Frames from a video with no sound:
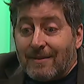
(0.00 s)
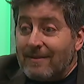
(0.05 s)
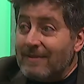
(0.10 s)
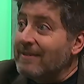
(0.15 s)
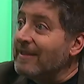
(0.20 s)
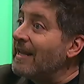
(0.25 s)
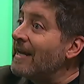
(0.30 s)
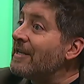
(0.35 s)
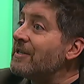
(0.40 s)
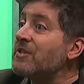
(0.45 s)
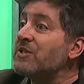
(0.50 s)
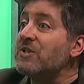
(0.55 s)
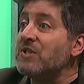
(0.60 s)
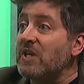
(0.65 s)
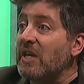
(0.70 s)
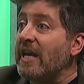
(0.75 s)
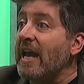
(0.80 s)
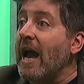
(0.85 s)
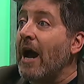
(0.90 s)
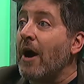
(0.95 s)
let's
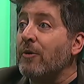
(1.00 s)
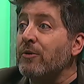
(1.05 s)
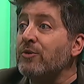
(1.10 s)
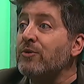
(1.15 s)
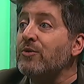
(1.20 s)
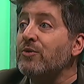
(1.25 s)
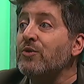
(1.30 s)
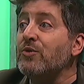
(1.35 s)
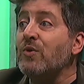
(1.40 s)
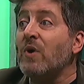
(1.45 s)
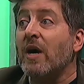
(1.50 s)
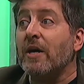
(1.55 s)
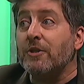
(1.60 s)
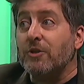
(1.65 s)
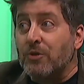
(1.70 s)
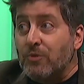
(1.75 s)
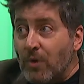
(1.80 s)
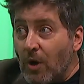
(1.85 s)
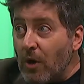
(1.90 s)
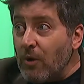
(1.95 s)
see how you do on
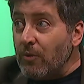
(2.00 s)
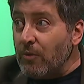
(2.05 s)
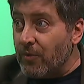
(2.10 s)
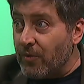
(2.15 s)
your own.